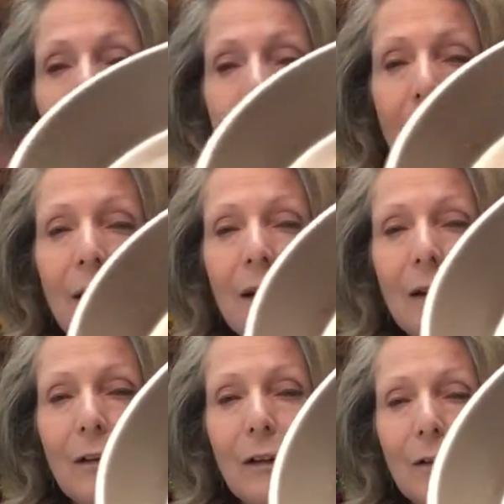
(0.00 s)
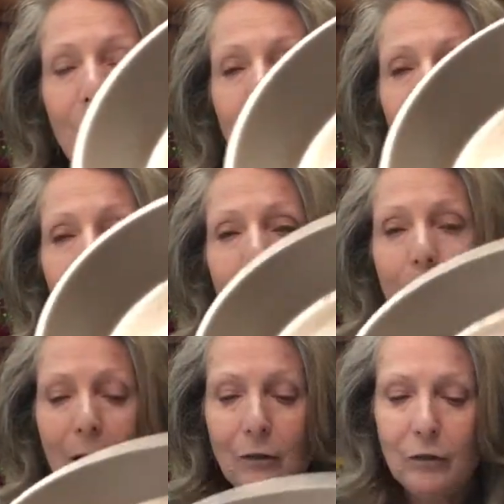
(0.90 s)
Again, here, I hope you have the
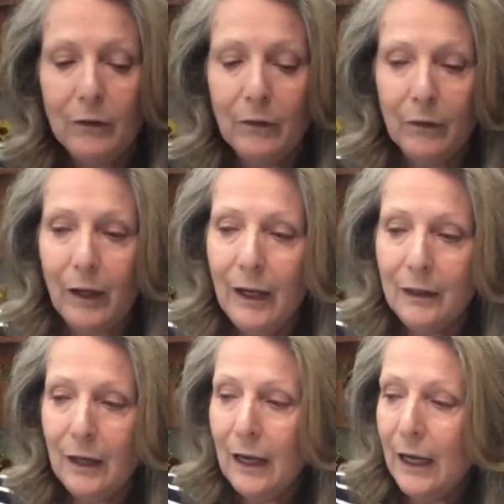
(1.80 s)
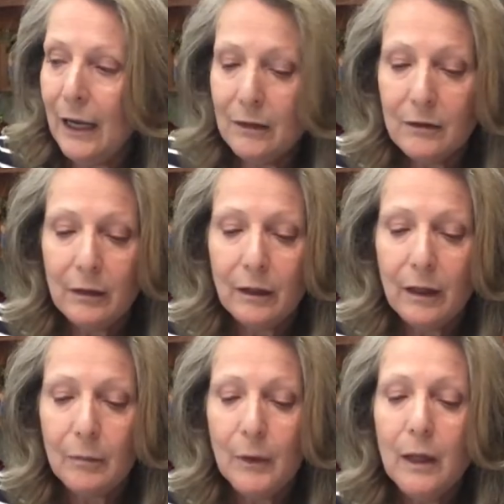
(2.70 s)
patience. I hate handling
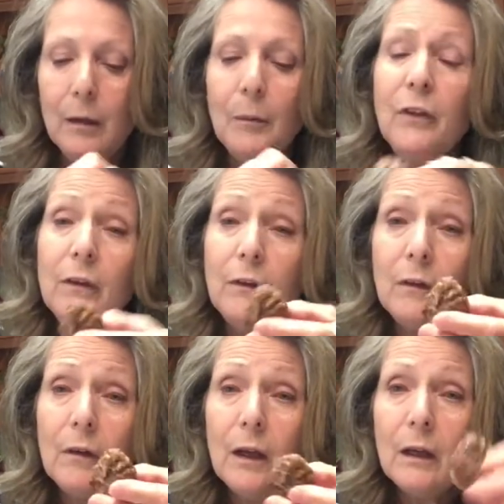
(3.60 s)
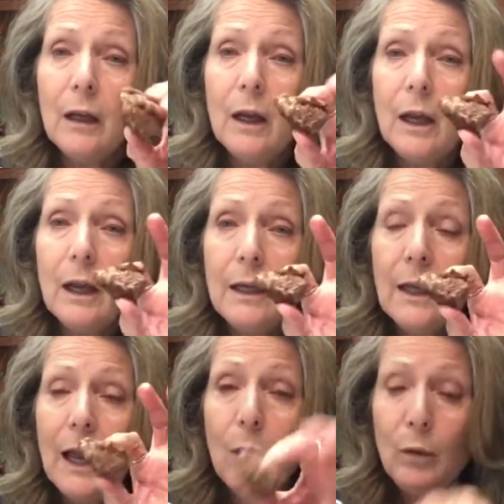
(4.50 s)
them. But this is it.
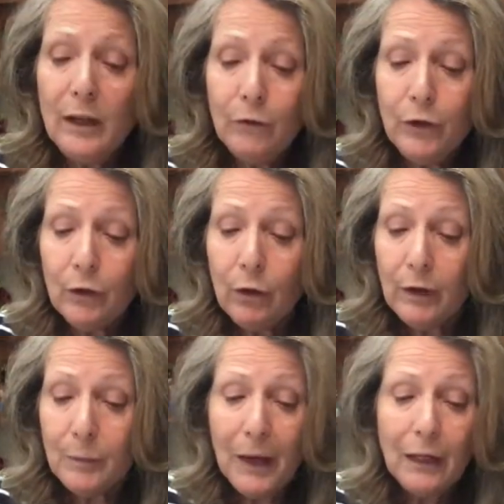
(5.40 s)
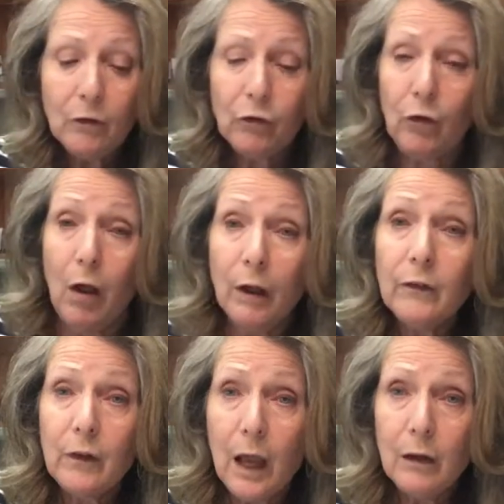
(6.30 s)
Now, if you're going to make
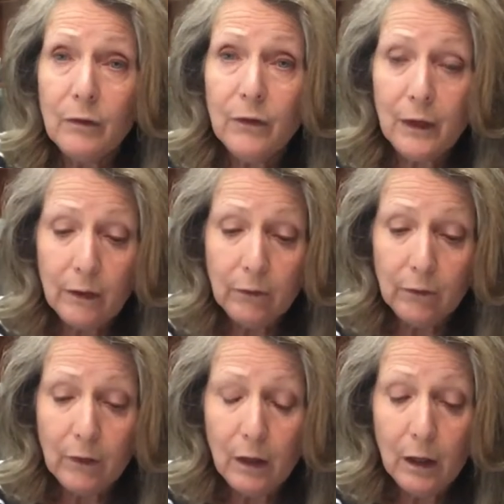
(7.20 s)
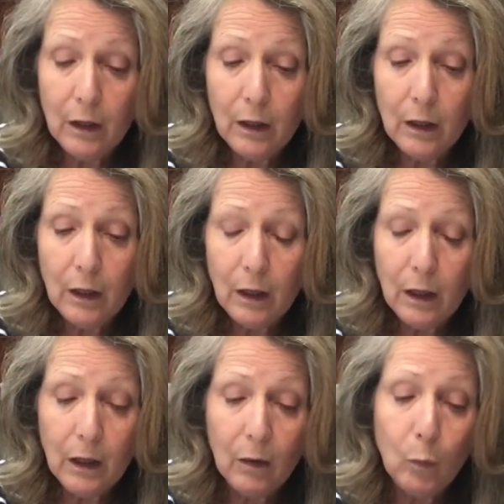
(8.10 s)
sauce out of this,
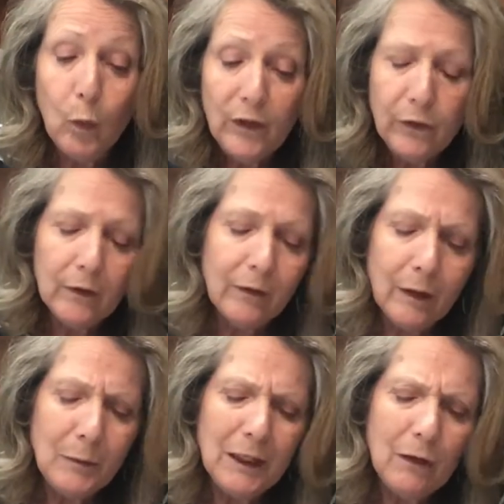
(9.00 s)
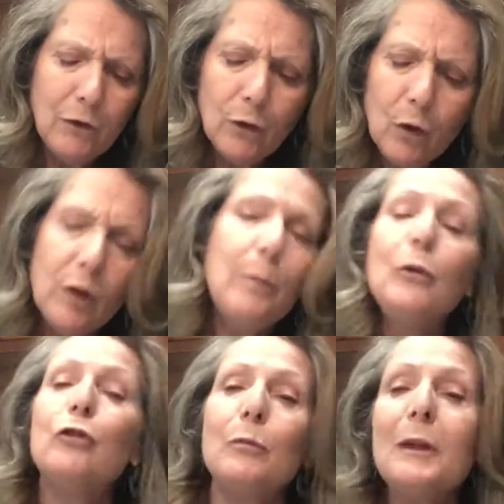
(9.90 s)
with this, I mean, if you're going to
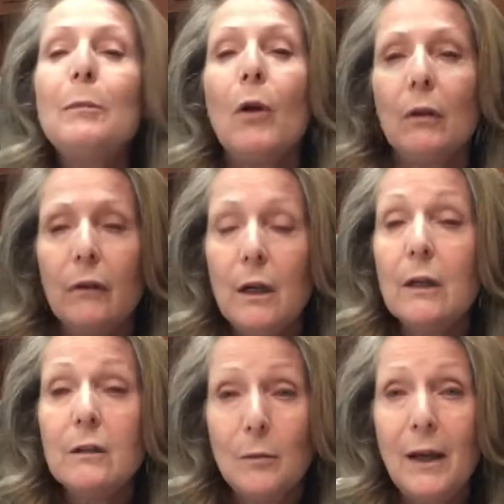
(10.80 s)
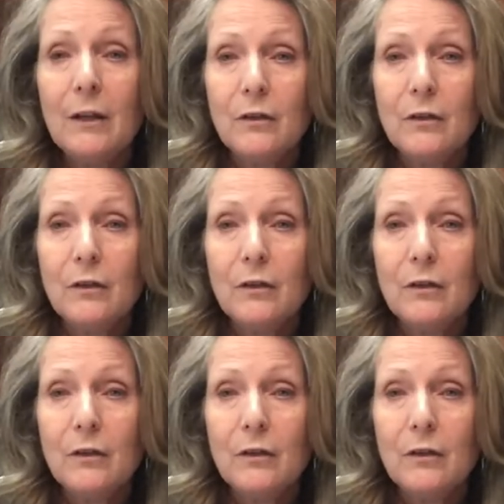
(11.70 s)
put your meatballs in a tomato